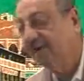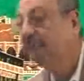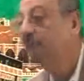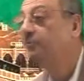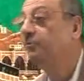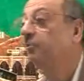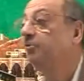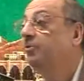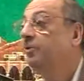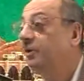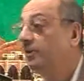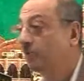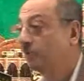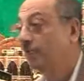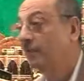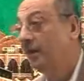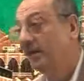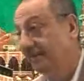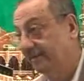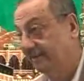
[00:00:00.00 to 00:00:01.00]
if you were to
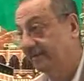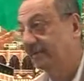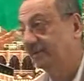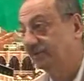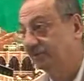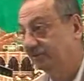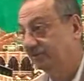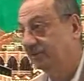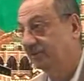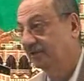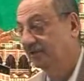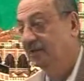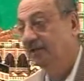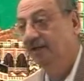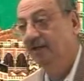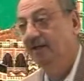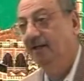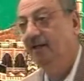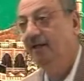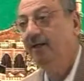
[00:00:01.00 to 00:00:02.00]
write this
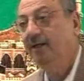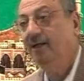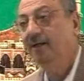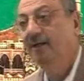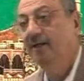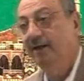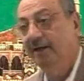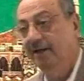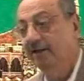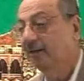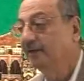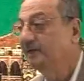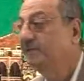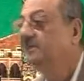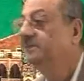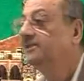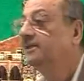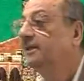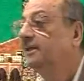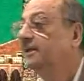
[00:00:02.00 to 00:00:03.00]
in a
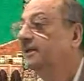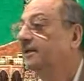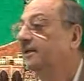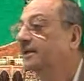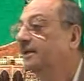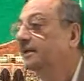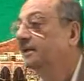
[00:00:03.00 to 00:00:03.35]
detailed